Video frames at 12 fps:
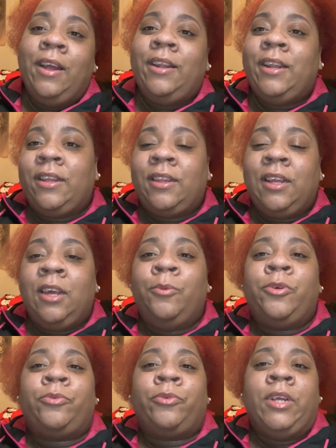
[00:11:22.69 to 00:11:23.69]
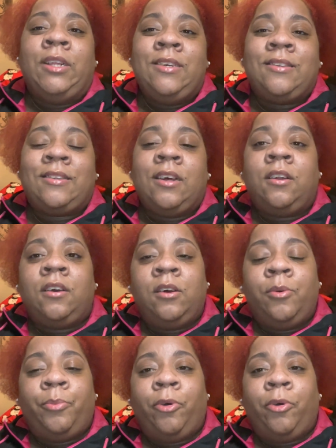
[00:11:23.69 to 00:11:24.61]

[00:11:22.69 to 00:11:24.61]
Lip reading: Nothing. It was really set up